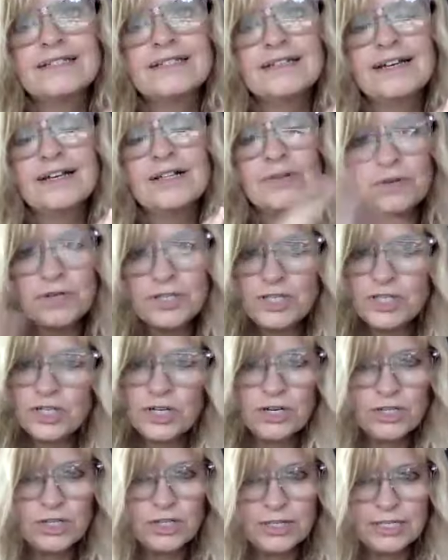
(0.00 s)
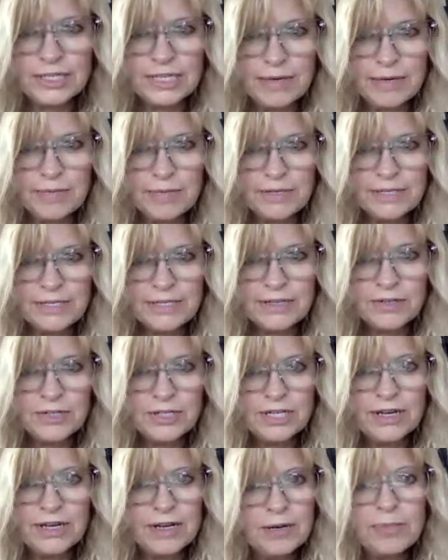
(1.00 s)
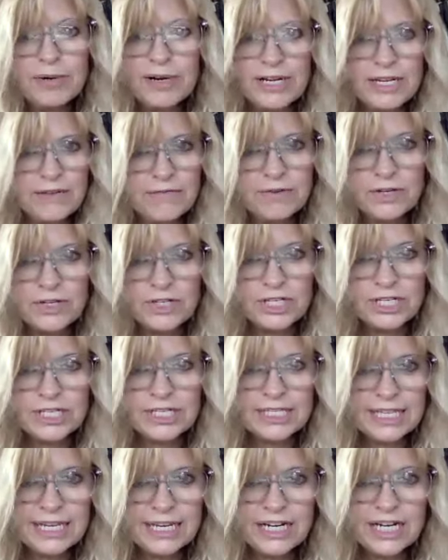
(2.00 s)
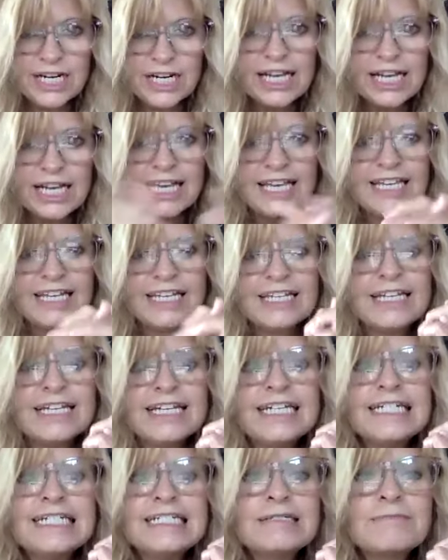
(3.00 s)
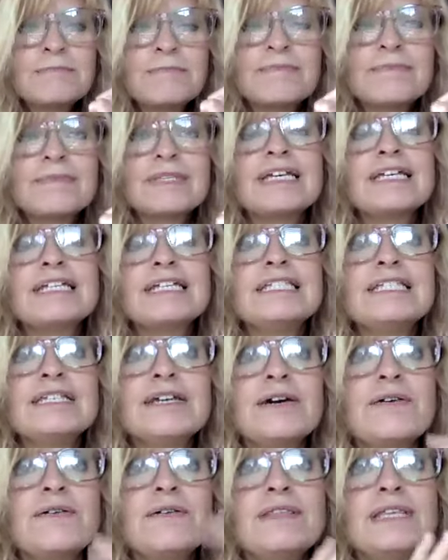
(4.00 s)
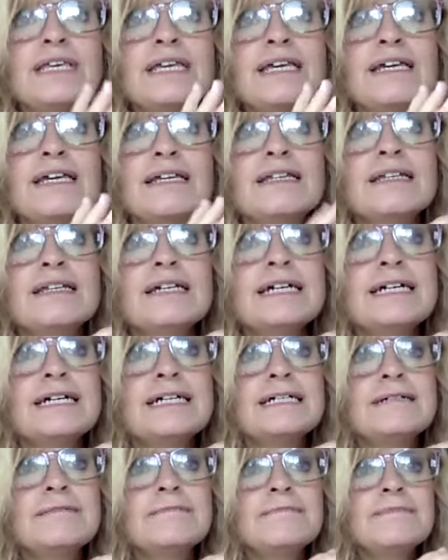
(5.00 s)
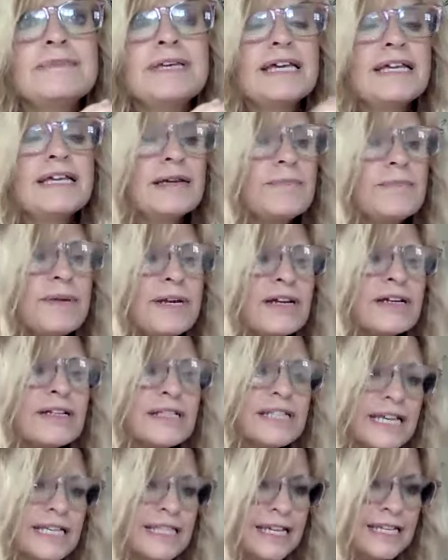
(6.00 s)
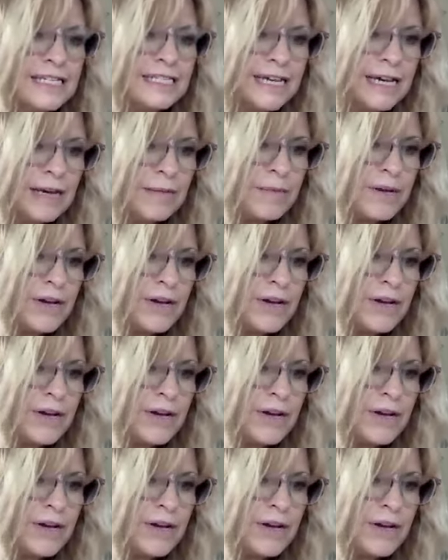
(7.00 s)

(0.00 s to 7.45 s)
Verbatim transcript: a Lord's Church on Cyprus. There's not a body of Christians there, and yeah. and so then um, and apparently in that time